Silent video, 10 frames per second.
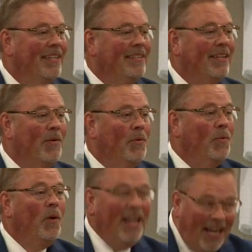So
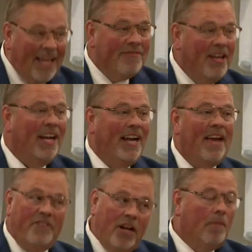we live in a
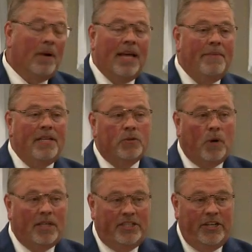day. If you don't believe me, just
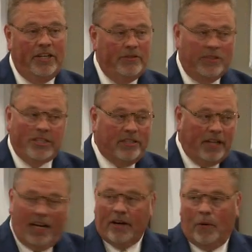watch the news
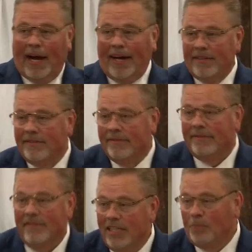just a little while.
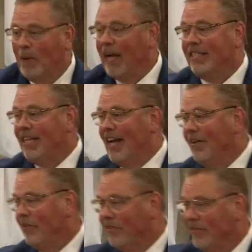Just pick a
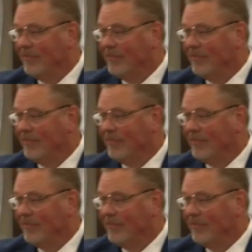channel.